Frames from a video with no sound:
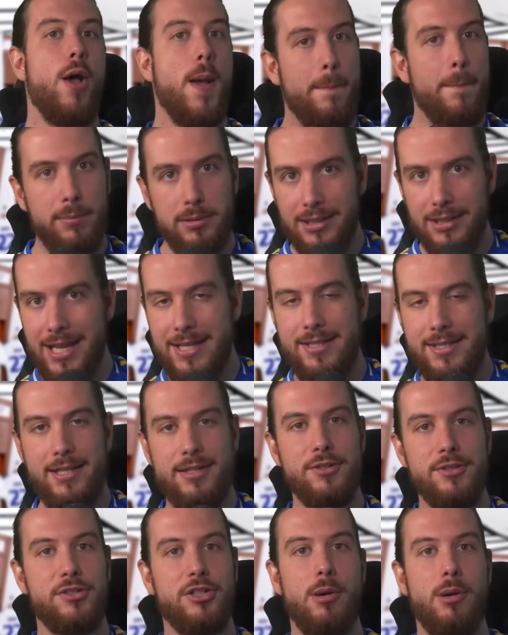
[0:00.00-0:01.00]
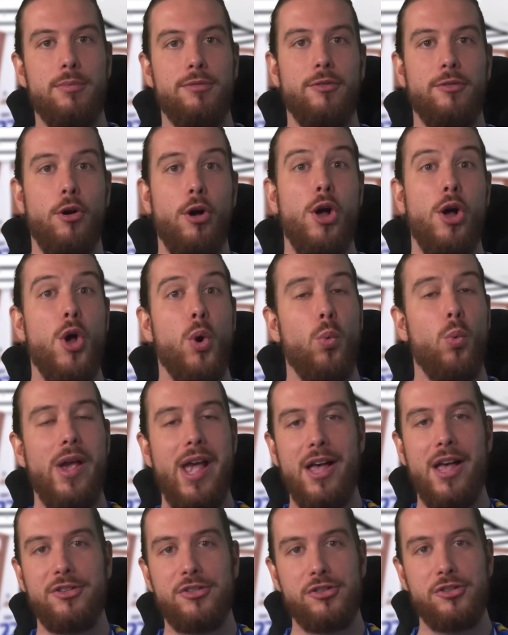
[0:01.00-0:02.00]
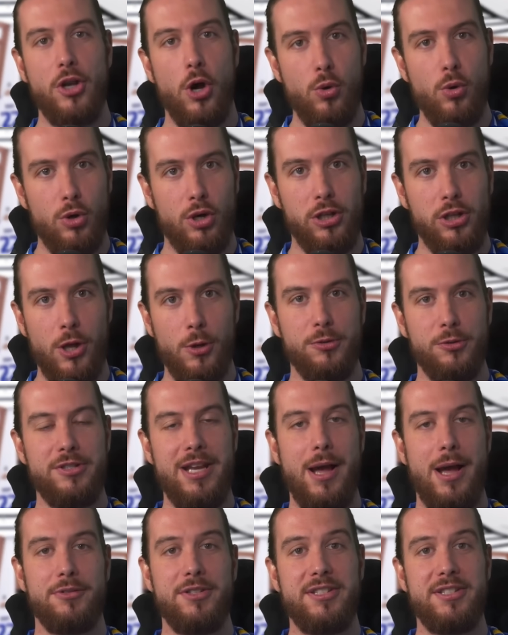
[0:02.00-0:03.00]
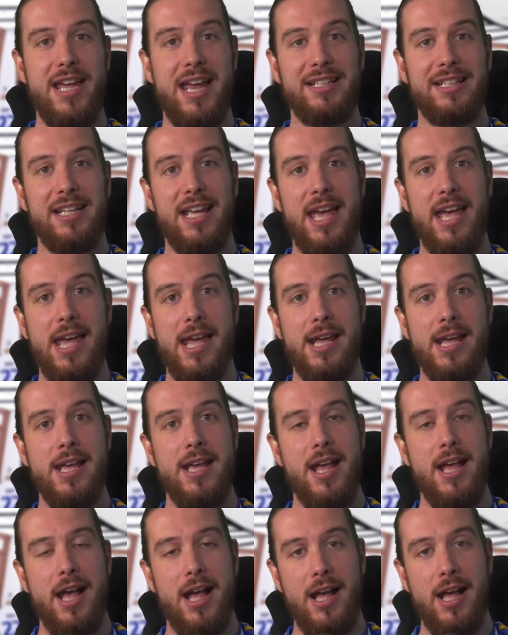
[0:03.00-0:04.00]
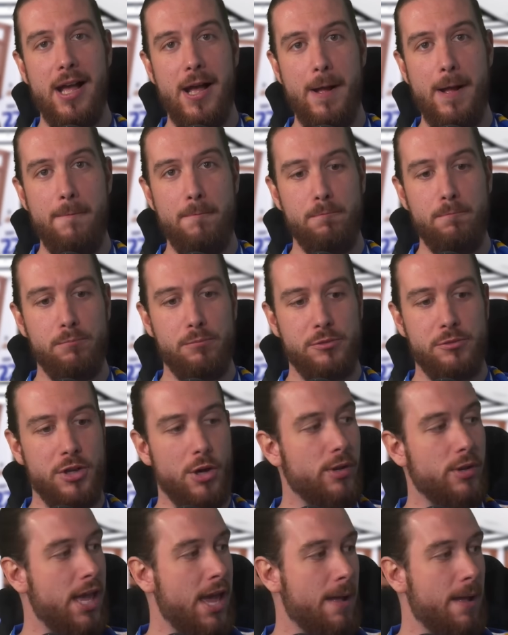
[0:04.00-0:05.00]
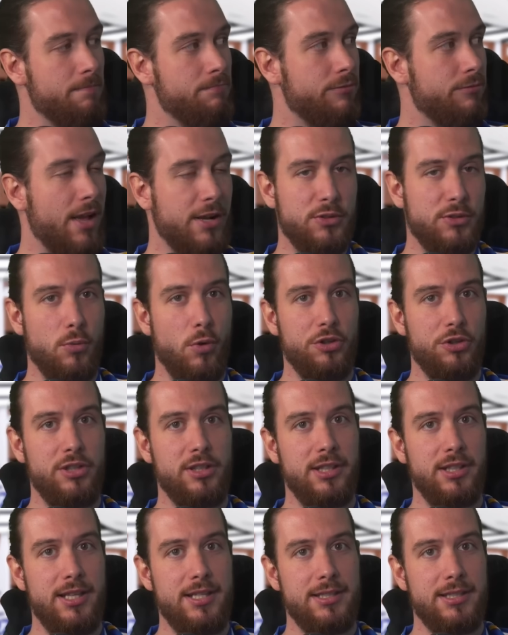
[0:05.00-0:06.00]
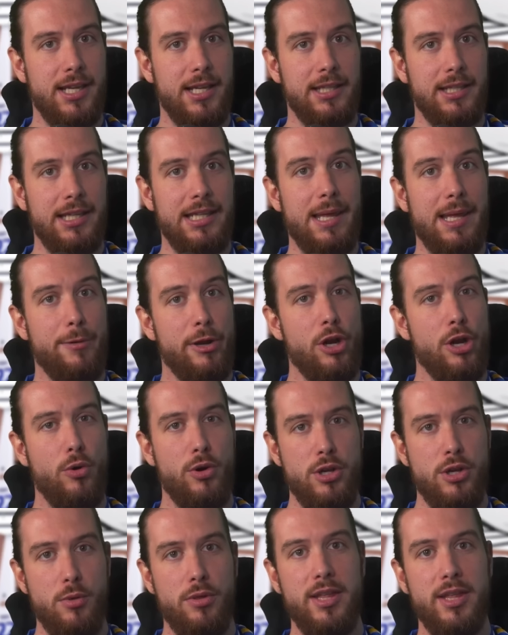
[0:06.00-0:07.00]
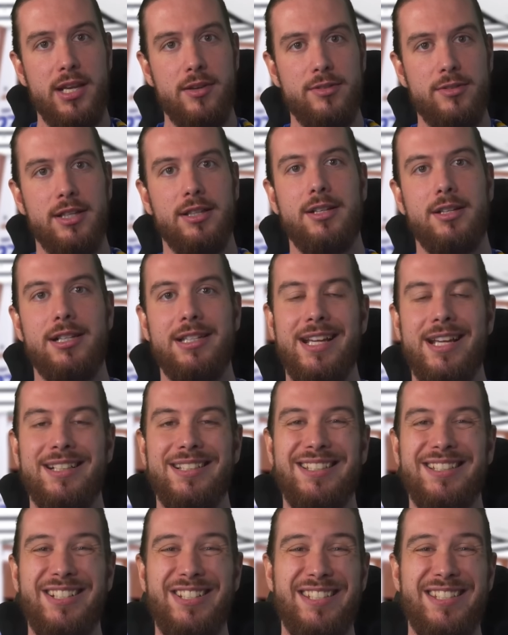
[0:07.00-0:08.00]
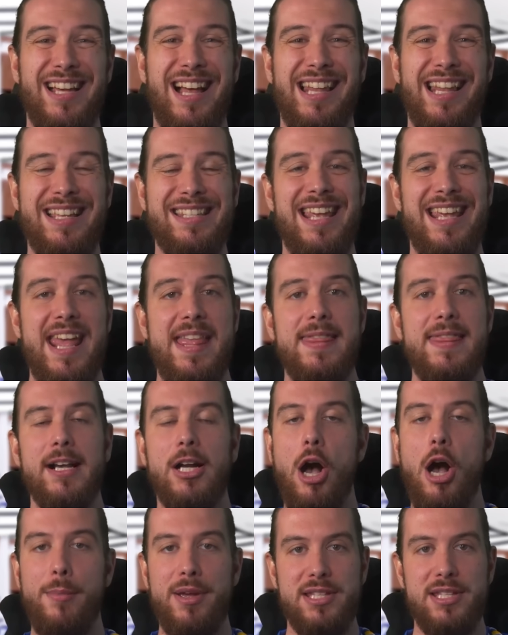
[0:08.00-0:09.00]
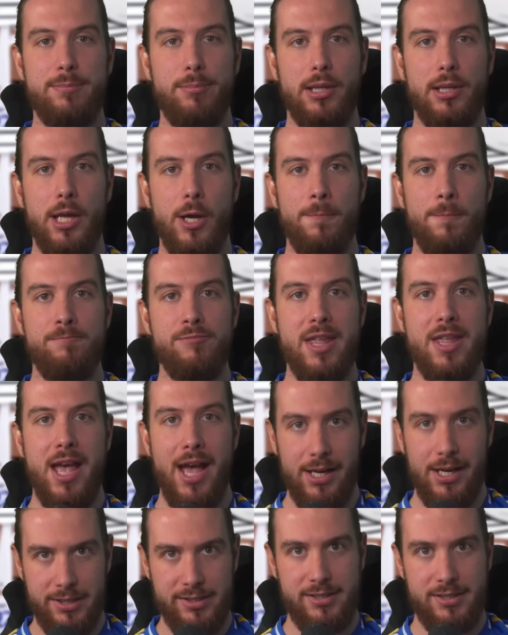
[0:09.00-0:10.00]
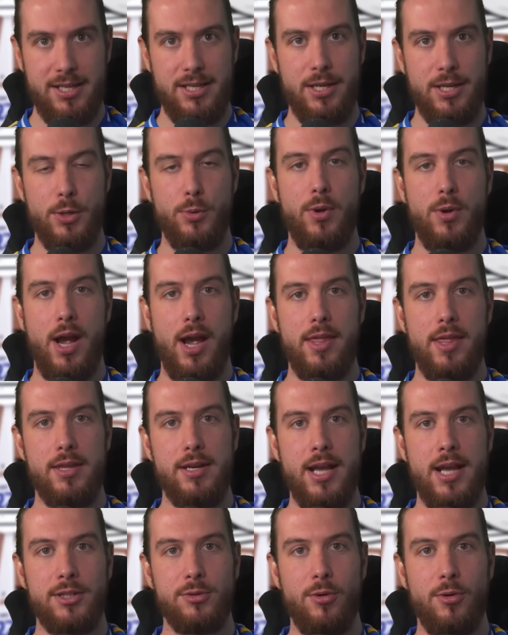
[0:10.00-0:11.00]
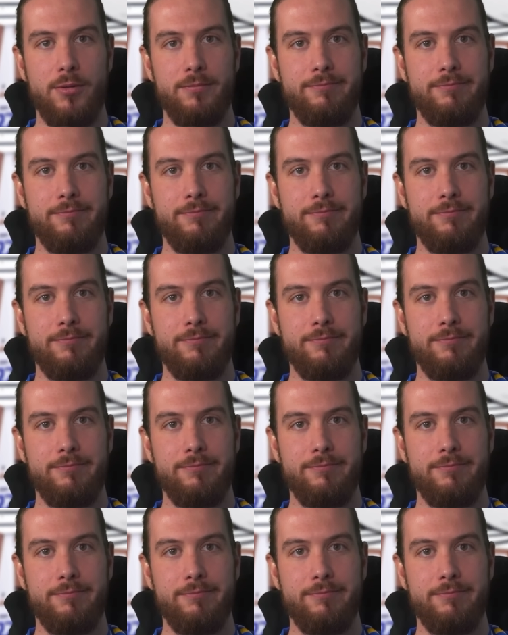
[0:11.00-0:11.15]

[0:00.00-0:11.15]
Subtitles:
plenty to sub for. We are so close now to 10K. So yeah, thanks for watching Leeds lately. Let me know what you think of Nicolas Gonzalez in the comments below, and I'll see you in the next one.